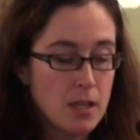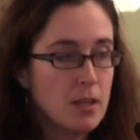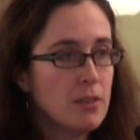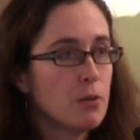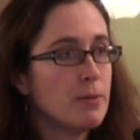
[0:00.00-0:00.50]

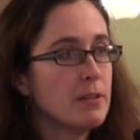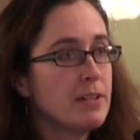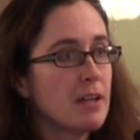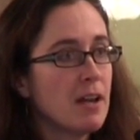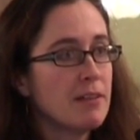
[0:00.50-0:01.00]
They're
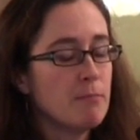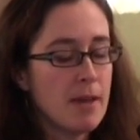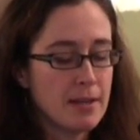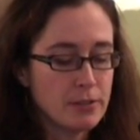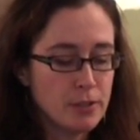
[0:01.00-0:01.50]
building on
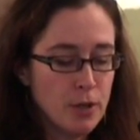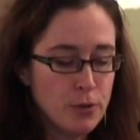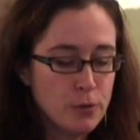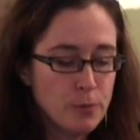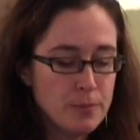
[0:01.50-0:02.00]
medical
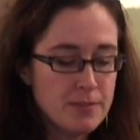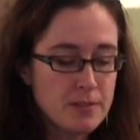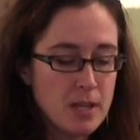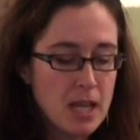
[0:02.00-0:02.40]
homes